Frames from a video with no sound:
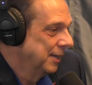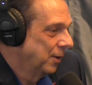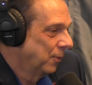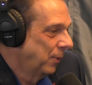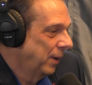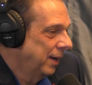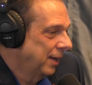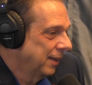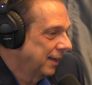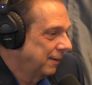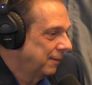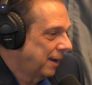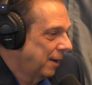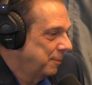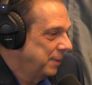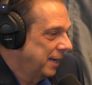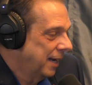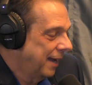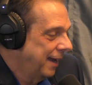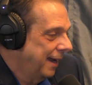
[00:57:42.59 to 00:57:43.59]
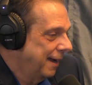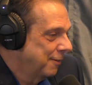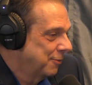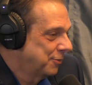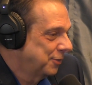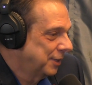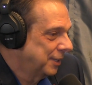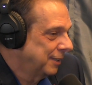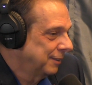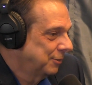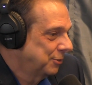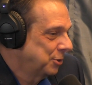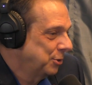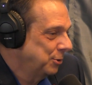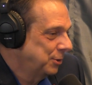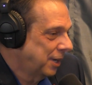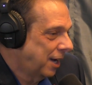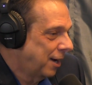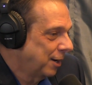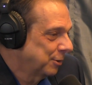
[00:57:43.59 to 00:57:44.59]
Well, I mean, I have
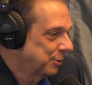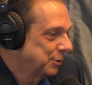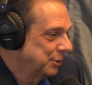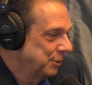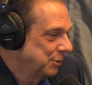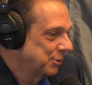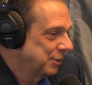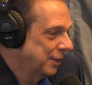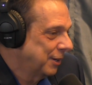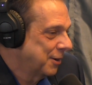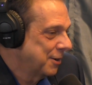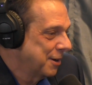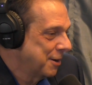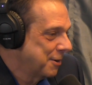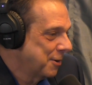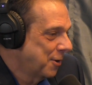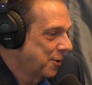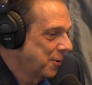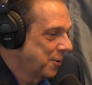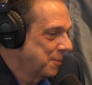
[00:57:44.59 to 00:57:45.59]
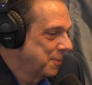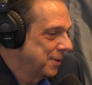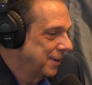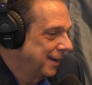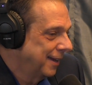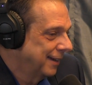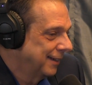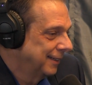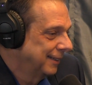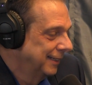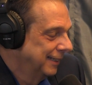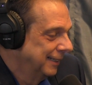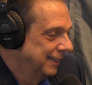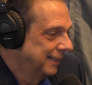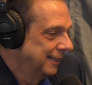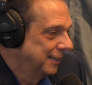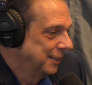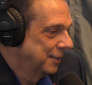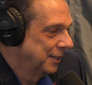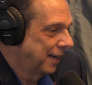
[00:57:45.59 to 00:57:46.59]
2 dachshunds at home, and
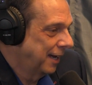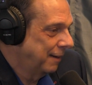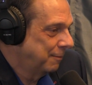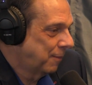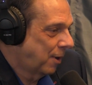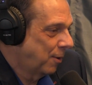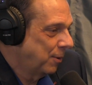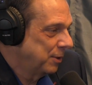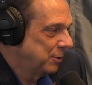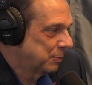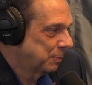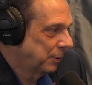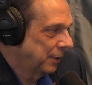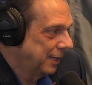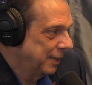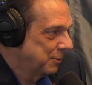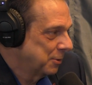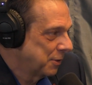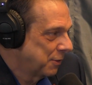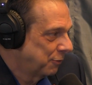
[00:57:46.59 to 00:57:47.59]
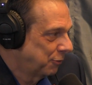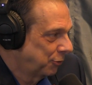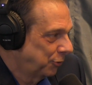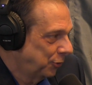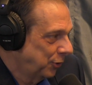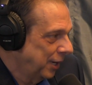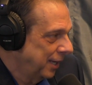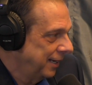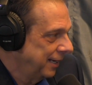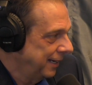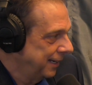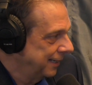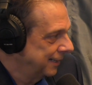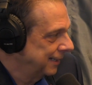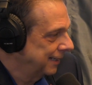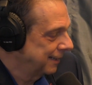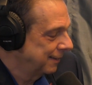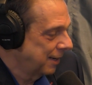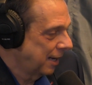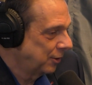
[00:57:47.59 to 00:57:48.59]
I'm always playing with Freddie.
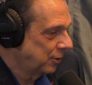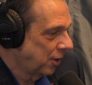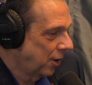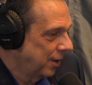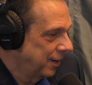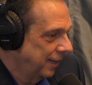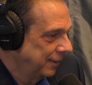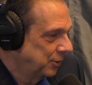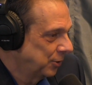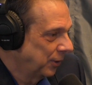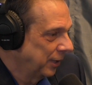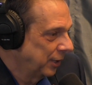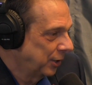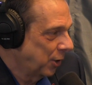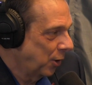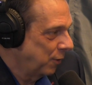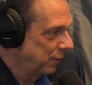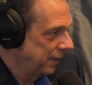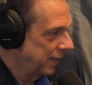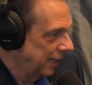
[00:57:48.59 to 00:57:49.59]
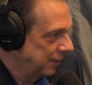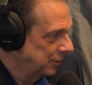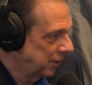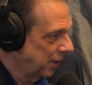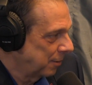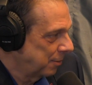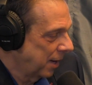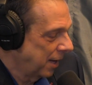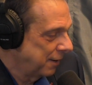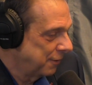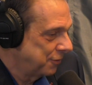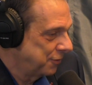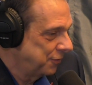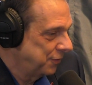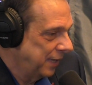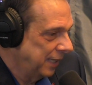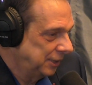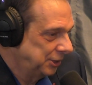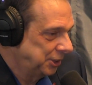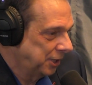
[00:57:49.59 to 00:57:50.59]
And during COVID, I taught him how to
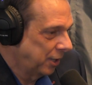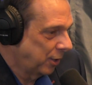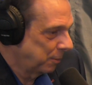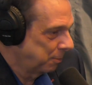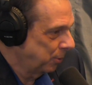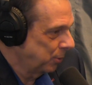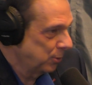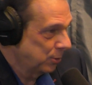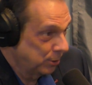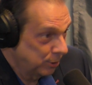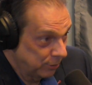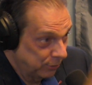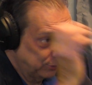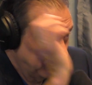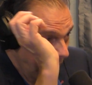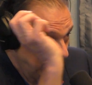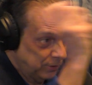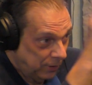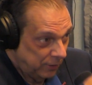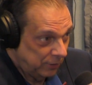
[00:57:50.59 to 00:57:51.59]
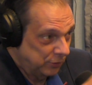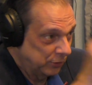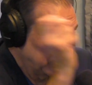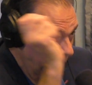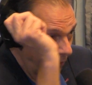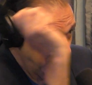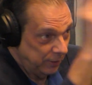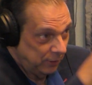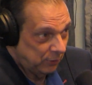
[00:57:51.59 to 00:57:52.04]
fetch in our pool, so he's always scoring.